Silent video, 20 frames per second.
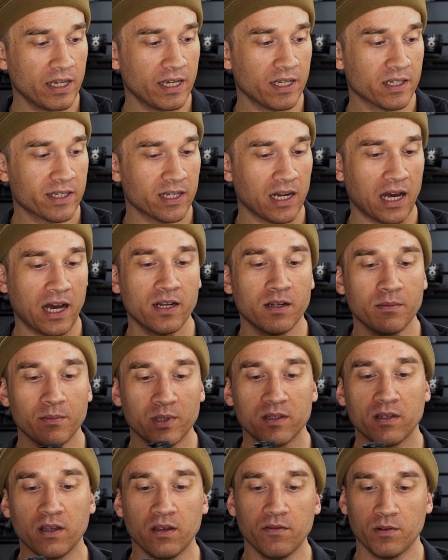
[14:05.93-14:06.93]
It's
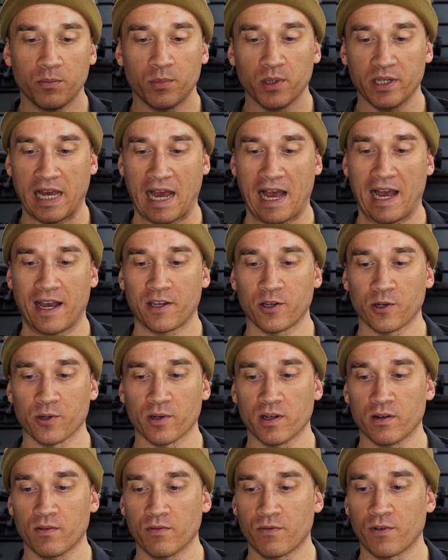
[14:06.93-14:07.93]
unbelievably
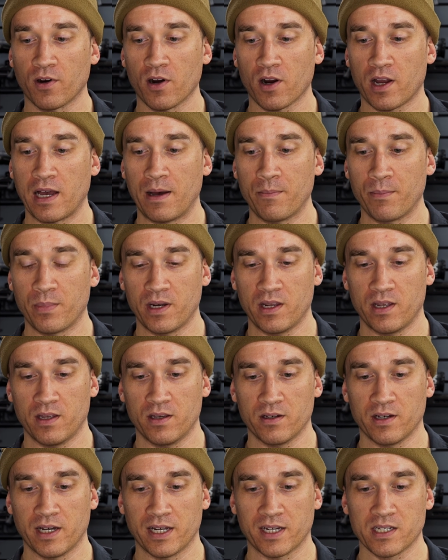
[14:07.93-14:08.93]
accurate for a company
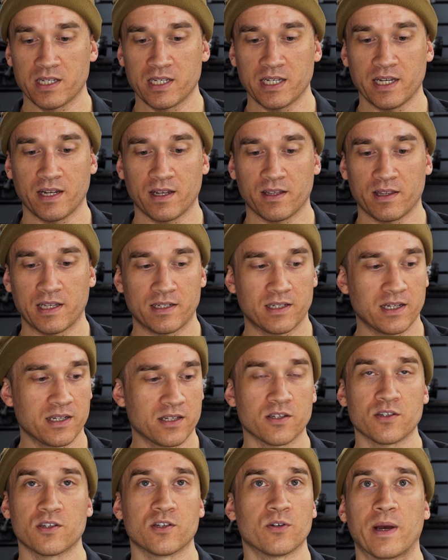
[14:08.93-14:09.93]
like SIG that
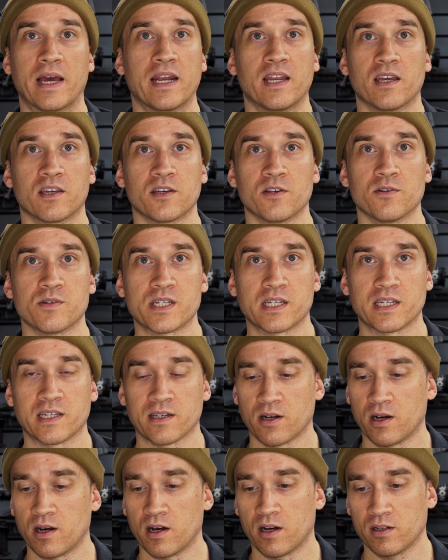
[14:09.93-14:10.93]
doesn't do any QC
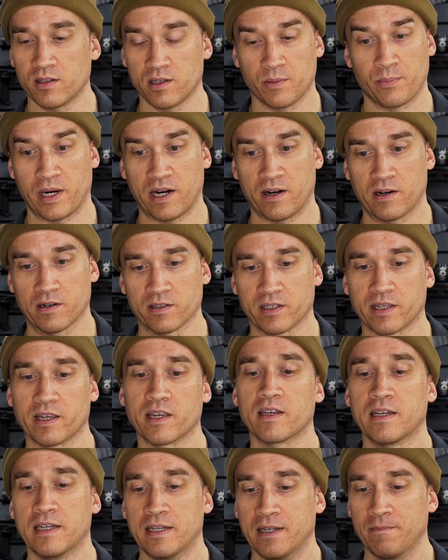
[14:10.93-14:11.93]
at all,
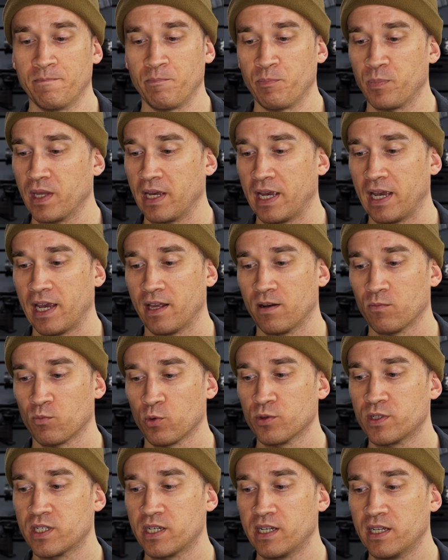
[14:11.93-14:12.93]
apparently, and
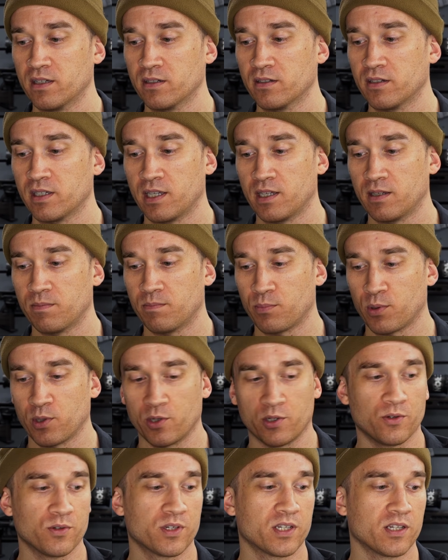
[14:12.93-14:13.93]
routinely
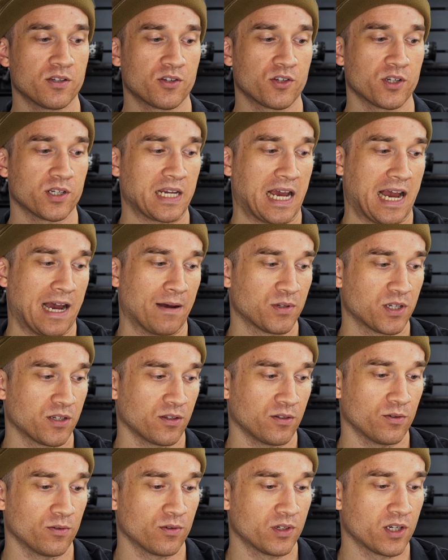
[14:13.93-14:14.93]
produces just
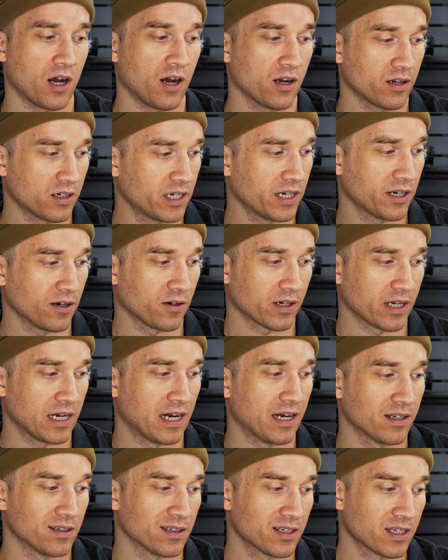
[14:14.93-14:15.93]
absolute dog tier
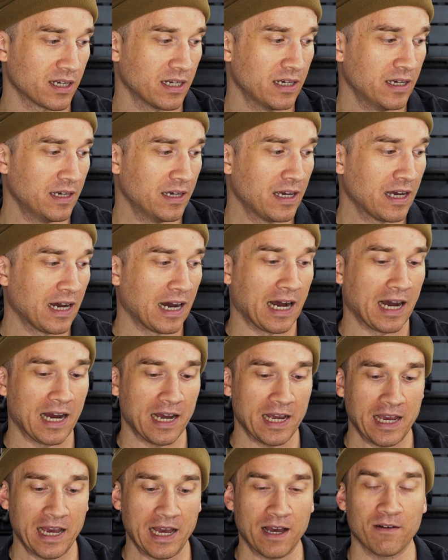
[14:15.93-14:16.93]
guns.
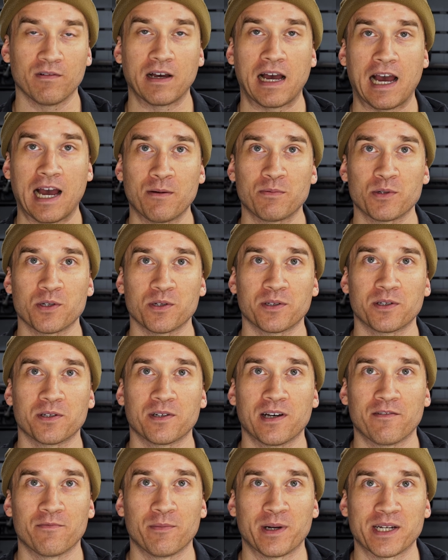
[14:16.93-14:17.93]
I have absolutely
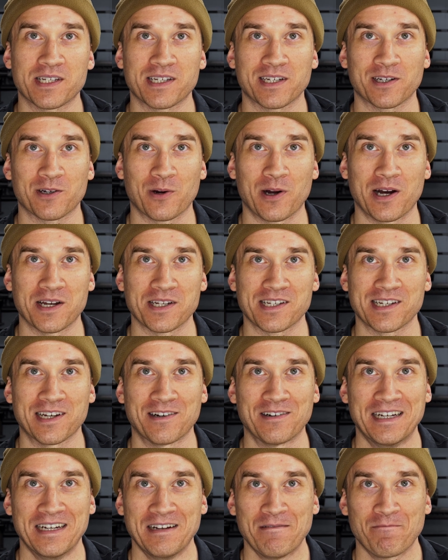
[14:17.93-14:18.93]
loved my SIG Cross.
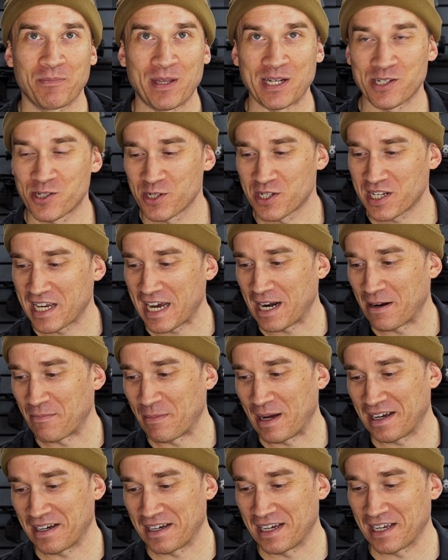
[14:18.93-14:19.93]
So that's just kind of
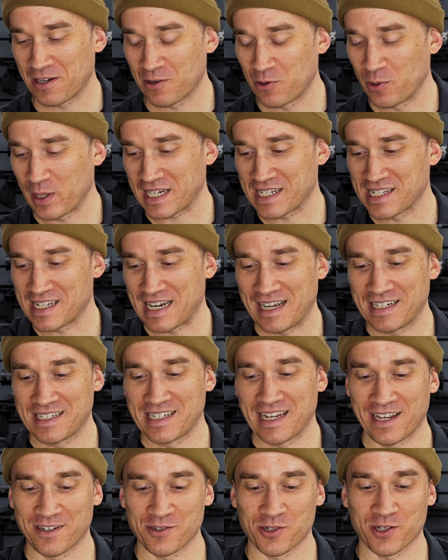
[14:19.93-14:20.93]
my quick side
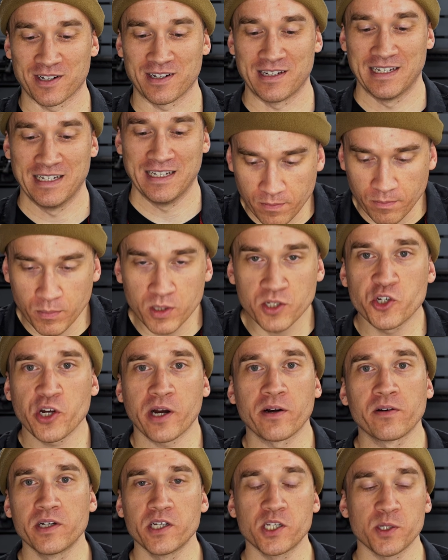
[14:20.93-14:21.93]
tangent. But
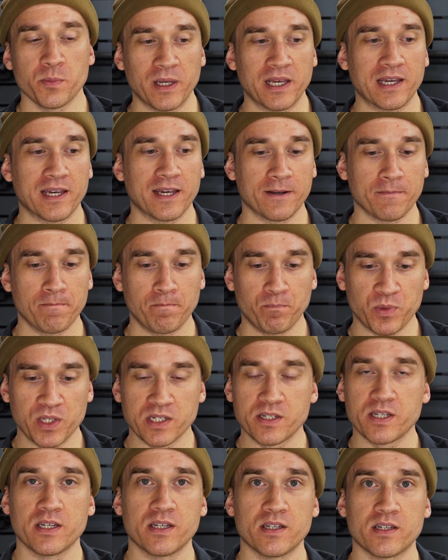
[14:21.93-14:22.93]
generally speaking,
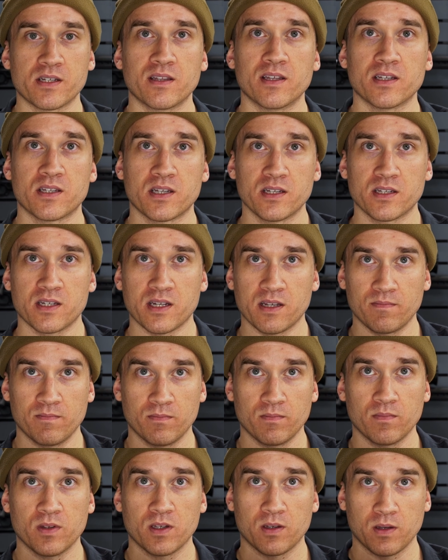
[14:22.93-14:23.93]
this is
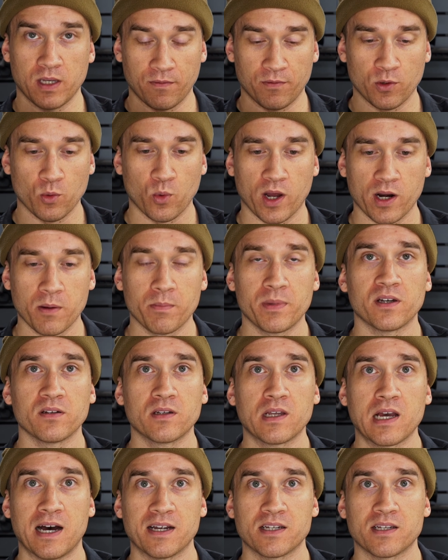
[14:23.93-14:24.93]
if you want to
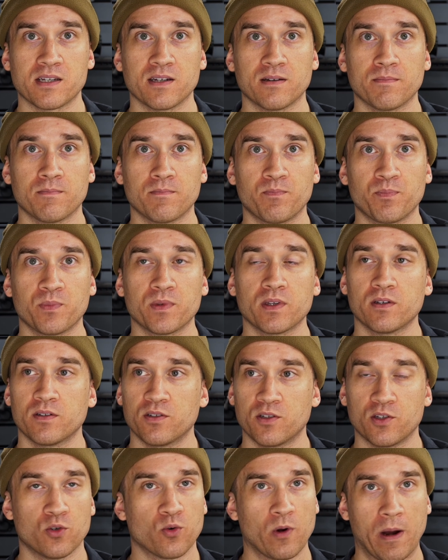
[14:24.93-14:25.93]
build custom,
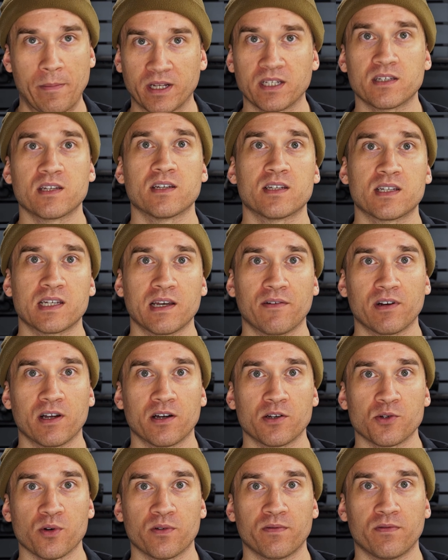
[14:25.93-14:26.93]
do Remington
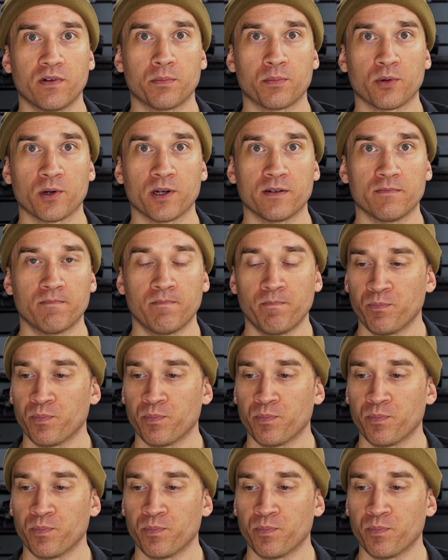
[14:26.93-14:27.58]
700 footprint.